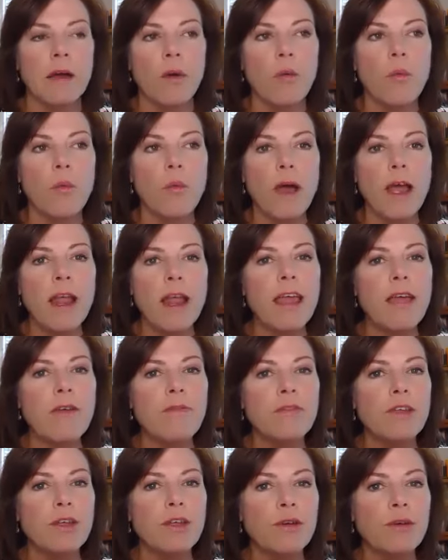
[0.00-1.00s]
What
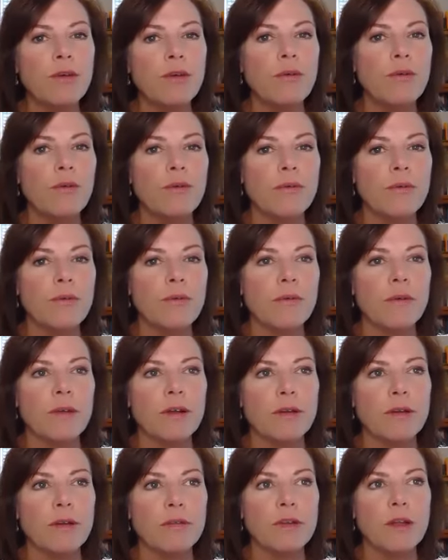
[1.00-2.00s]
have you
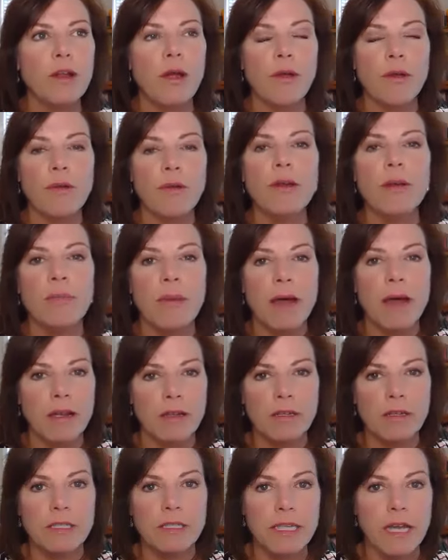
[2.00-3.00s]
learned
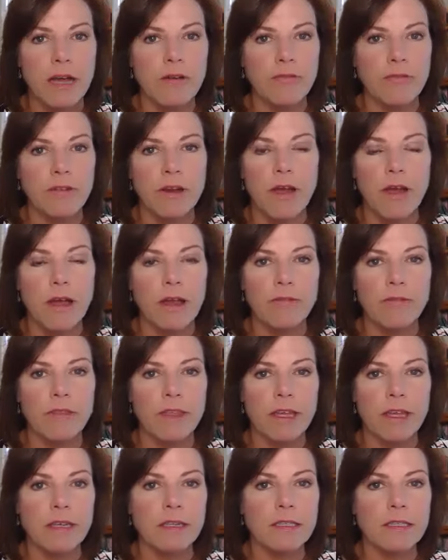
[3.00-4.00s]
about yourself in all of
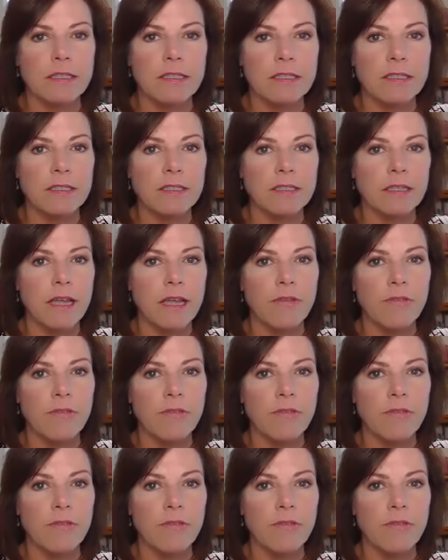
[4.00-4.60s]
this?